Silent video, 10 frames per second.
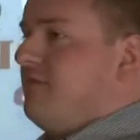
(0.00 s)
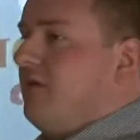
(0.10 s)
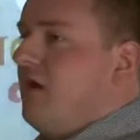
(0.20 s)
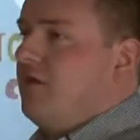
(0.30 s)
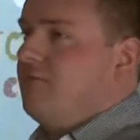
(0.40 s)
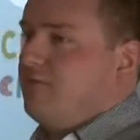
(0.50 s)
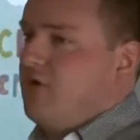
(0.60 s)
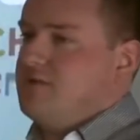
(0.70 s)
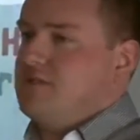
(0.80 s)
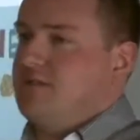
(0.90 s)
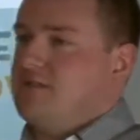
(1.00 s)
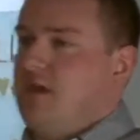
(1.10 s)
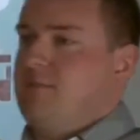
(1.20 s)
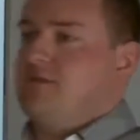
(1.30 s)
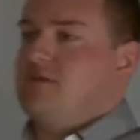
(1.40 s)
have kind of frozen in
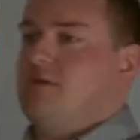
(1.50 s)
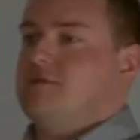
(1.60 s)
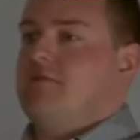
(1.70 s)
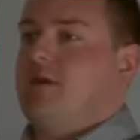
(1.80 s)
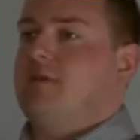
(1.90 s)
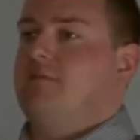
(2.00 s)
time in terms of that